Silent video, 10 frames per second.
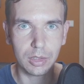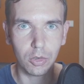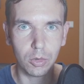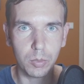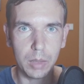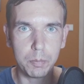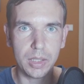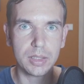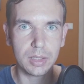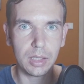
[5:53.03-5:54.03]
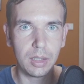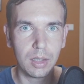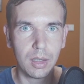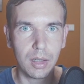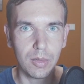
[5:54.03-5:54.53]
on my PC
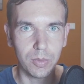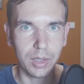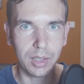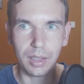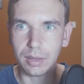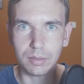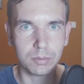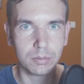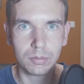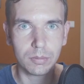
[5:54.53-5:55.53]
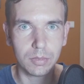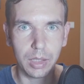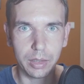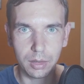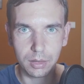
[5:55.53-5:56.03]
working
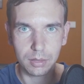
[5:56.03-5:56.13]
like